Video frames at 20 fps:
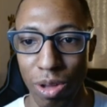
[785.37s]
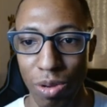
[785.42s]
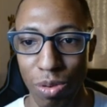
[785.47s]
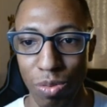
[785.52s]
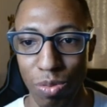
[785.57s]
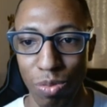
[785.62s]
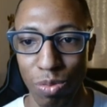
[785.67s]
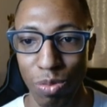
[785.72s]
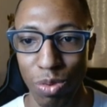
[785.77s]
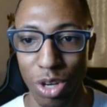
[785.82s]

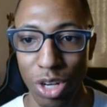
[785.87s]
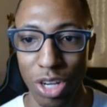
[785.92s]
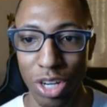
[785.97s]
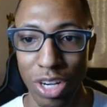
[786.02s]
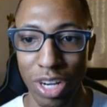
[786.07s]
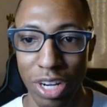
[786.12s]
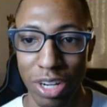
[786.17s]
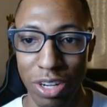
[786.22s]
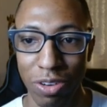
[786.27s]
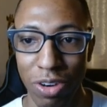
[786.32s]
wood
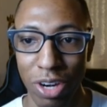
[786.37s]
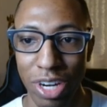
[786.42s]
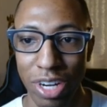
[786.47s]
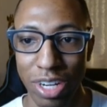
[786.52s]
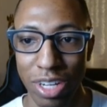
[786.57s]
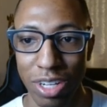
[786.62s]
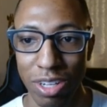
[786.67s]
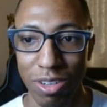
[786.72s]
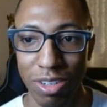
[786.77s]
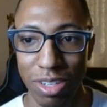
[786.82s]
and gray
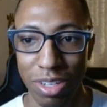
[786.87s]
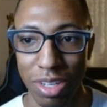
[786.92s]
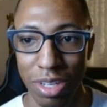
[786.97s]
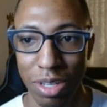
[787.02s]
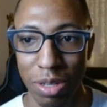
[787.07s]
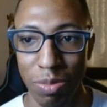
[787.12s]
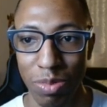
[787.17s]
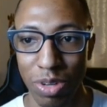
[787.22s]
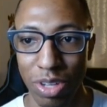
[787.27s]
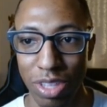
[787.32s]
color
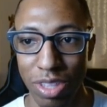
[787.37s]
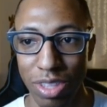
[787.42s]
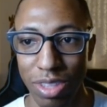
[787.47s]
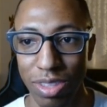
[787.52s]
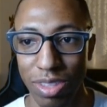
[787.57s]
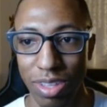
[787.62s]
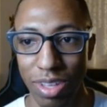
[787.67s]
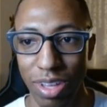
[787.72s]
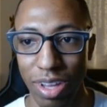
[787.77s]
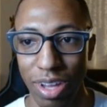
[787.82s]
scheme with
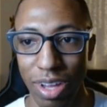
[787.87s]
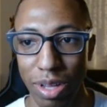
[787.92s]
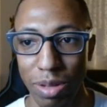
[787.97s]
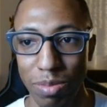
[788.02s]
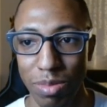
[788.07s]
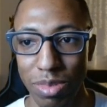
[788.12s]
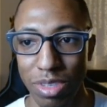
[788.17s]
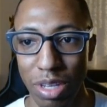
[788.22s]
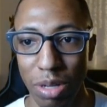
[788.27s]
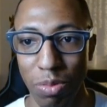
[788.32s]

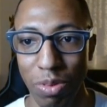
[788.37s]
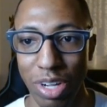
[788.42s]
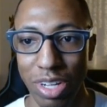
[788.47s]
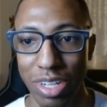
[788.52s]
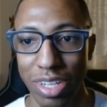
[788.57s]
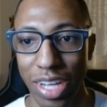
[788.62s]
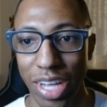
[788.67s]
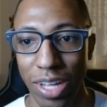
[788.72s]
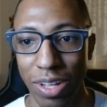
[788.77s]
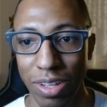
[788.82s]
subway
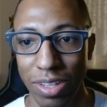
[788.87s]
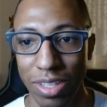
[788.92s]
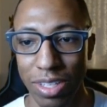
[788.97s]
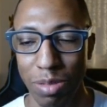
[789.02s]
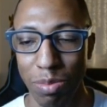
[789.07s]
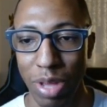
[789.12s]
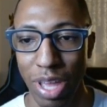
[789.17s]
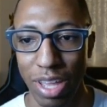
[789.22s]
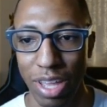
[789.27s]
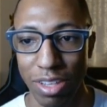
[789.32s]
tile as a
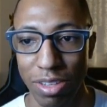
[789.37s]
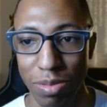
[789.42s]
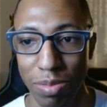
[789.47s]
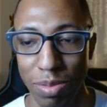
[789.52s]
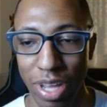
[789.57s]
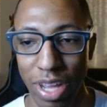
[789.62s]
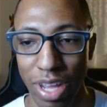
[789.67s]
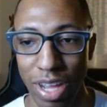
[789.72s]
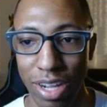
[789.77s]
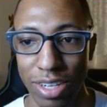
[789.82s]

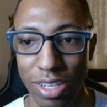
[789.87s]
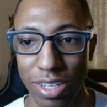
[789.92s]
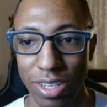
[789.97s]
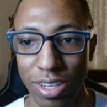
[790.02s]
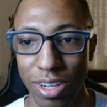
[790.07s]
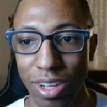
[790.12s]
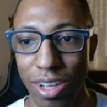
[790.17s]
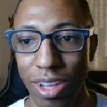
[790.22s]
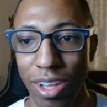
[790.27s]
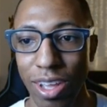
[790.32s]
backsplash.
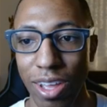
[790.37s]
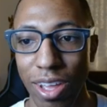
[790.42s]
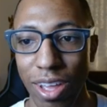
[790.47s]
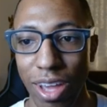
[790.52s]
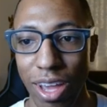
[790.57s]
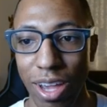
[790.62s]
I